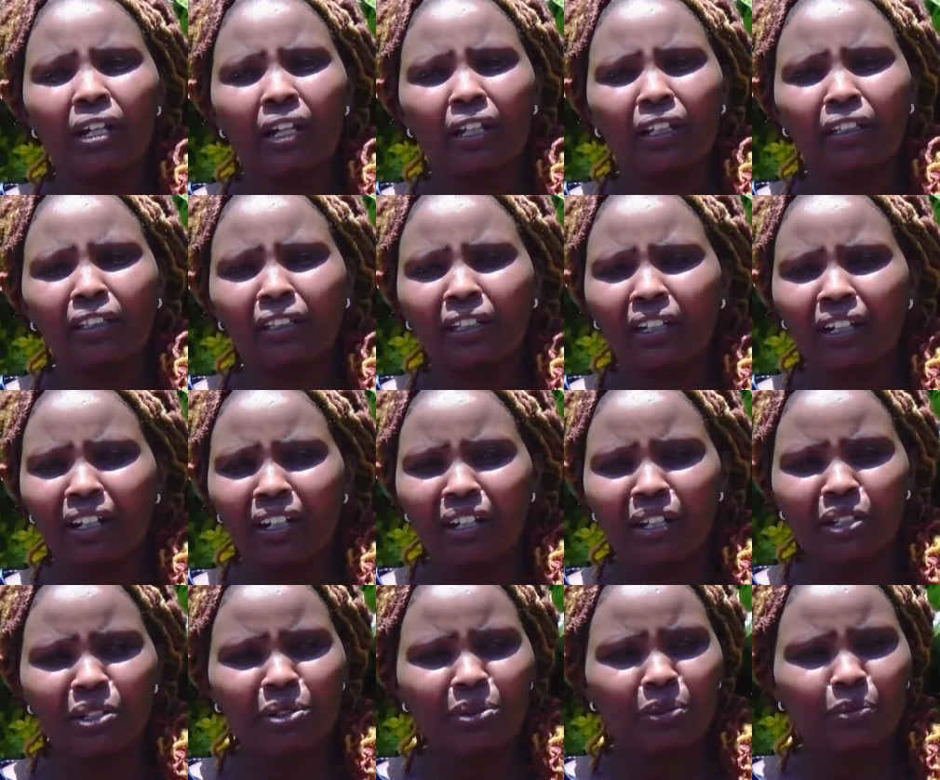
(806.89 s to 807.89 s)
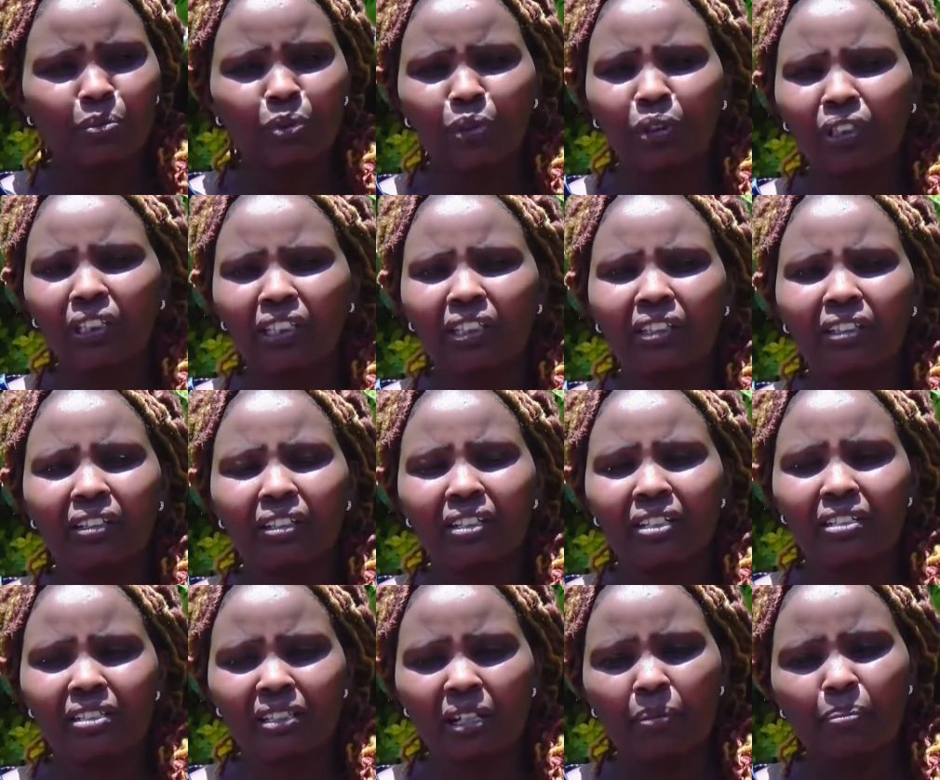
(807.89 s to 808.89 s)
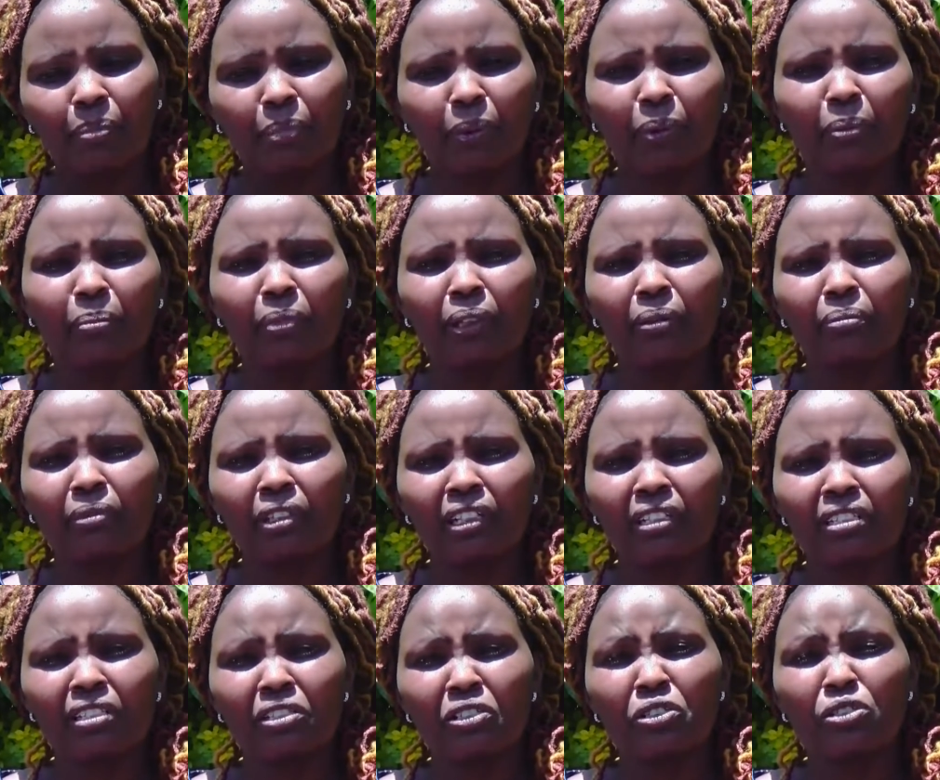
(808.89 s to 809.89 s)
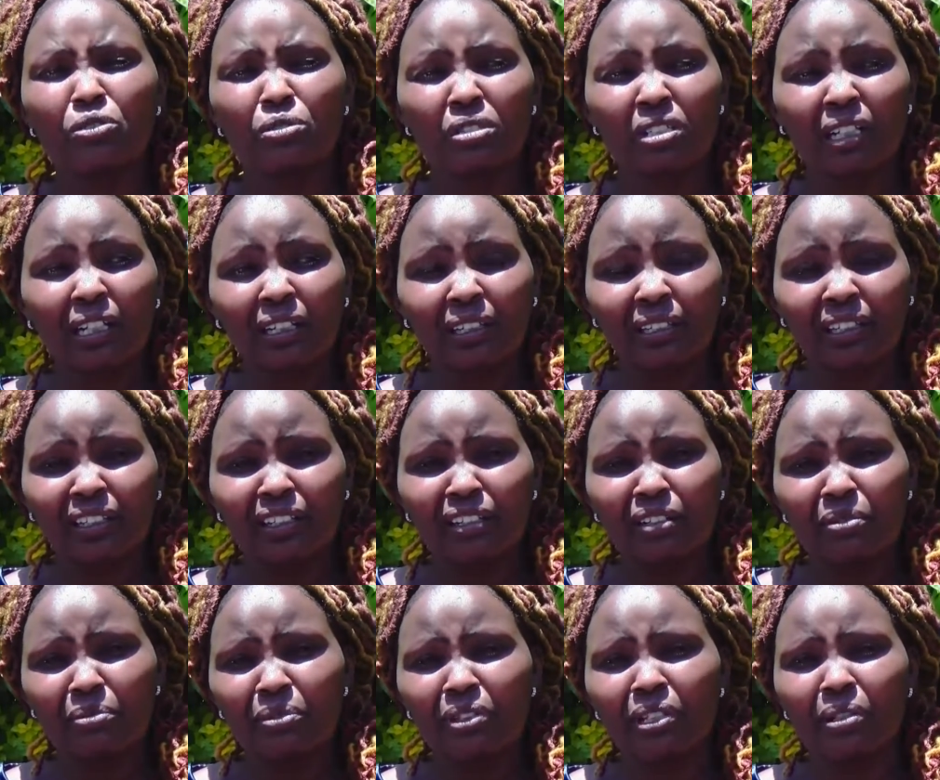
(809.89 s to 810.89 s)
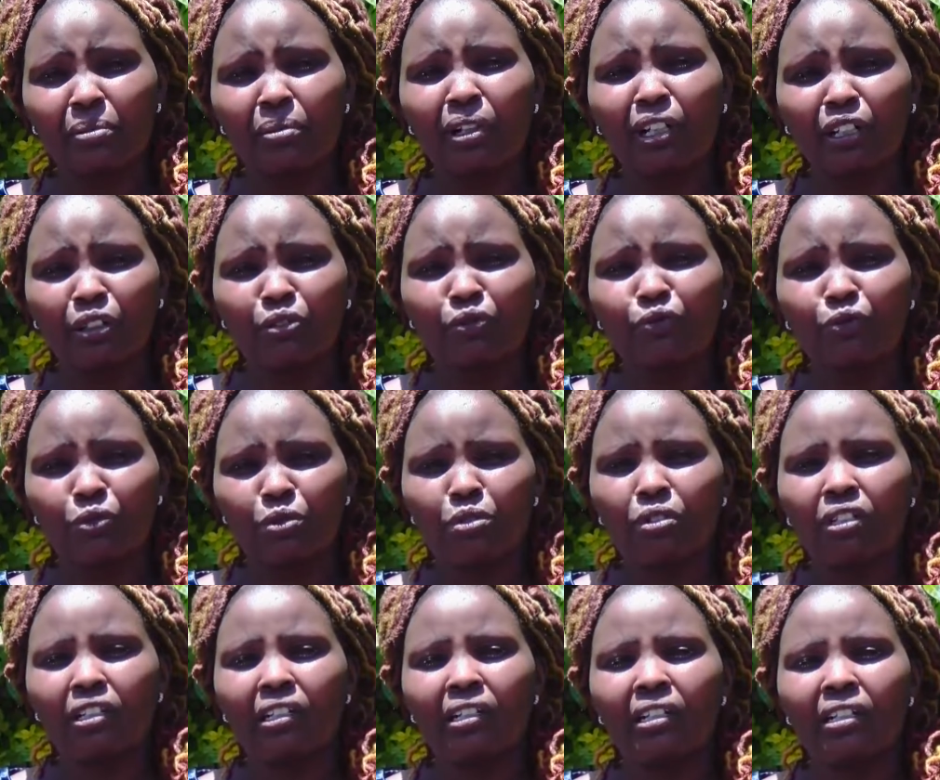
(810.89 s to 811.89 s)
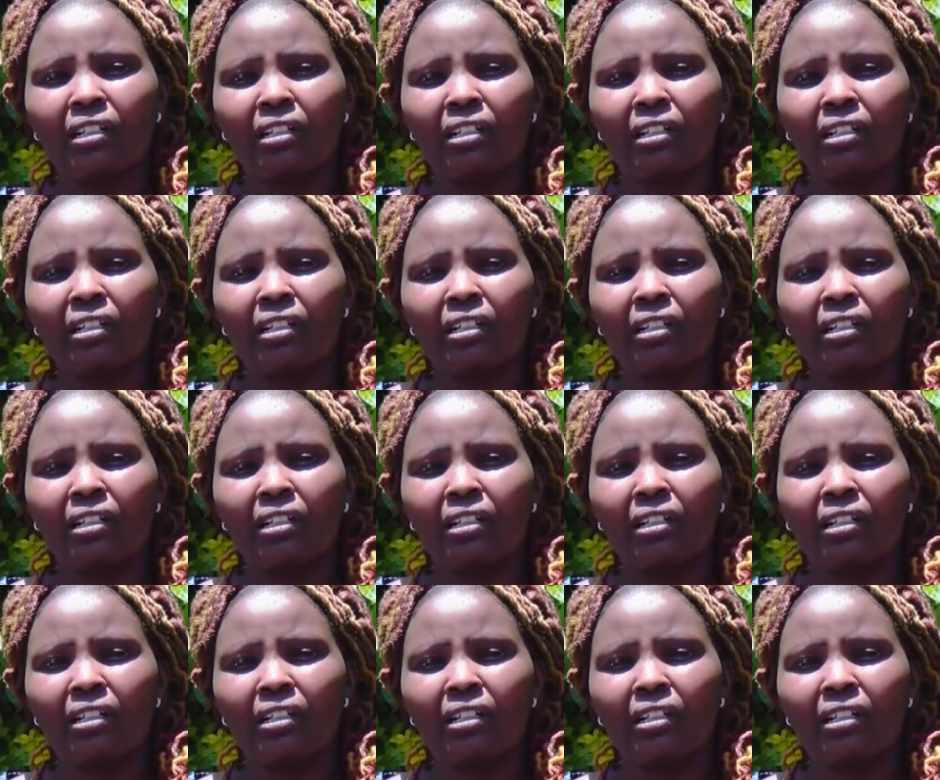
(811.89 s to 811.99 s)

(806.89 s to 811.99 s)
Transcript: and uh, your body, there is a problem that is not aligning with the word of God,